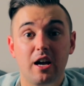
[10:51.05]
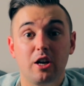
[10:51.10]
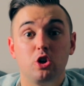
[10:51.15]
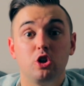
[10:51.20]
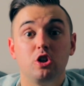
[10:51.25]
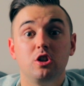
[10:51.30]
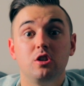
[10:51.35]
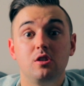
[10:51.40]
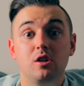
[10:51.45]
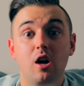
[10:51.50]
I
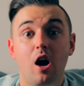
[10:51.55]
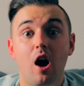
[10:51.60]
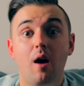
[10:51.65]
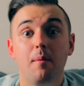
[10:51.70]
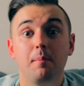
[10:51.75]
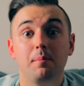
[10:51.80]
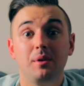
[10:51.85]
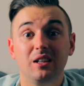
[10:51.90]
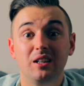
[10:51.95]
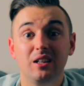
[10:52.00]
could
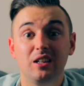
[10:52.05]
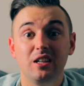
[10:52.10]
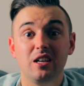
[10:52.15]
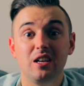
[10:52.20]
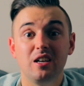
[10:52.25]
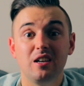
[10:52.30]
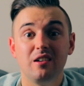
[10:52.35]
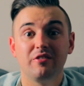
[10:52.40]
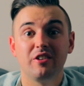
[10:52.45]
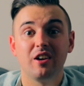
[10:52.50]
not
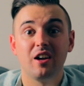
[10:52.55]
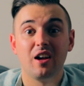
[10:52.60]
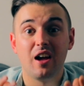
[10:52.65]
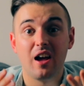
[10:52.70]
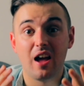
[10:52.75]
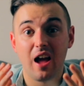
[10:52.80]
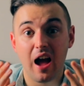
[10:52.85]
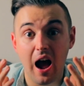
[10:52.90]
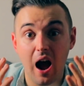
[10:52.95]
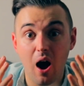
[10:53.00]
believe
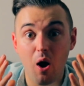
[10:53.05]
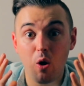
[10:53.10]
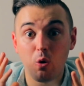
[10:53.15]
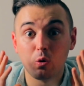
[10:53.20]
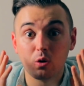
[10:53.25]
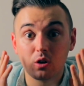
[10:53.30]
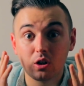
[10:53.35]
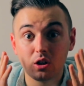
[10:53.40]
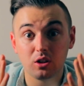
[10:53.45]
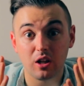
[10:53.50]

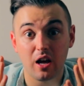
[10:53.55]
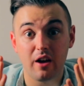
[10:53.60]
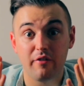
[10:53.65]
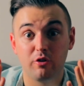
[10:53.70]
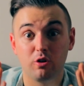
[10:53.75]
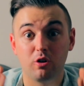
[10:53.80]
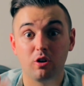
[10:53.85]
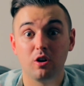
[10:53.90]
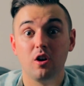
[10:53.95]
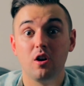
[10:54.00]
how
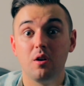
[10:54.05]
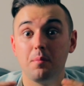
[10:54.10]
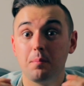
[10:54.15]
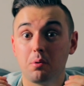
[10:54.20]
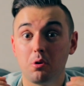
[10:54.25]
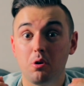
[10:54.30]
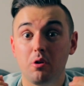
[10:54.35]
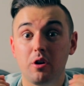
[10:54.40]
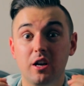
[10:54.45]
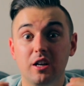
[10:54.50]
clever,
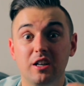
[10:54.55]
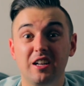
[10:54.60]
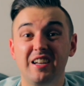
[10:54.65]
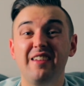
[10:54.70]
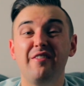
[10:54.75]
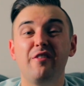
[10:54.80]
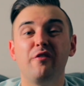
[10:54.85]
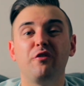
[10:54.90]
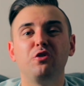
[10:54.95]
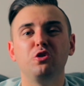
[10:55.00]
brilliant, it
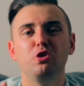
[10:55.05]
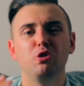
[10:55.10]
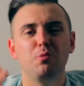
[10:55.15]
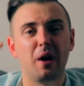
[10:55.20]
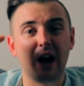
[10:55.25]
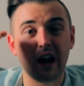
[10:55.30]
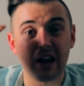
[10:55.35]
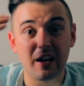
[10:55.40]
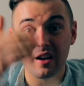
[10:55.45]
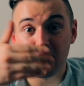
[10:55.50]
even flew
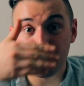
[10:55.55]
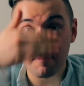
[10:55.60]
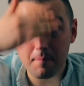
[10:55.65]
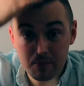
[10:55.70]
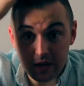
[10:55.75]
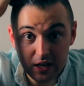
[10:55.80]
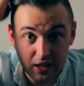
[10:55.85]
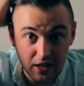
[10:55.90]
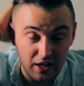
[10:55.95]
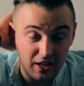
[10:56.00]
by
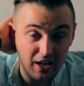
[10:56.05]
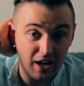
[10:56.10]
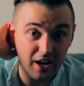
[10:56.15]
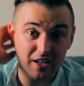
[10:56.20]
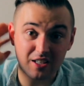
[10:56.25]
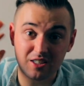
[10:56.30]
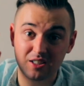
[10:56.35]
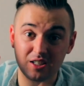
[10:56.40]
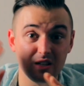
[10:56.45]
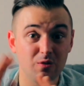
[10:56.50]
me, and
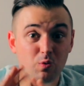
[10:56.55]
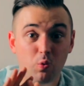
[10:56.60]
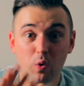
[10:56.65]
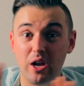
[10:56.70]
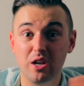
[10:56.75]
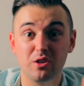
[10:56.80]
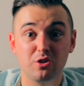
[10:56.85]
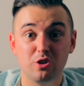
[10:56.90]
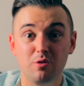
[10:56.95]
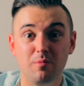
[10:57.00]
I see
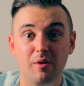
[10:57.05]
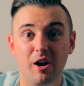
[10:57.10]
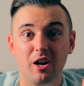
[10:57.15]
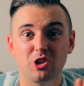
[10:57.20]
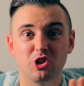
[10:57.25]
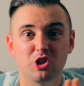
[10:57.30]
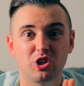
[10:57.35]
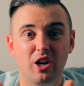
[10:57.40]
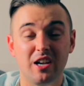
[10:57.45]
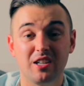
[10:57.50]
way too much.